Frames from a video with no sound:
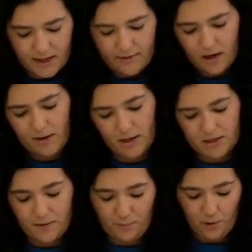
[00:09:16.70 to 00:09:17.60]
down that it
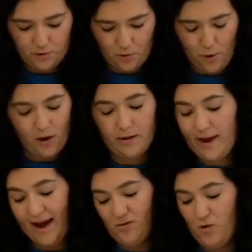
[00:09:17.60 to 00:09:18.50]
picked up both
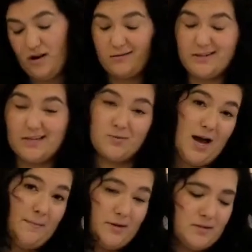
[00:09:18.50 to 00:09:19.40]
oil and water because that's what
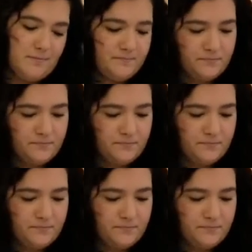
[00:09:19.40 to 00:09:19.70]
happened.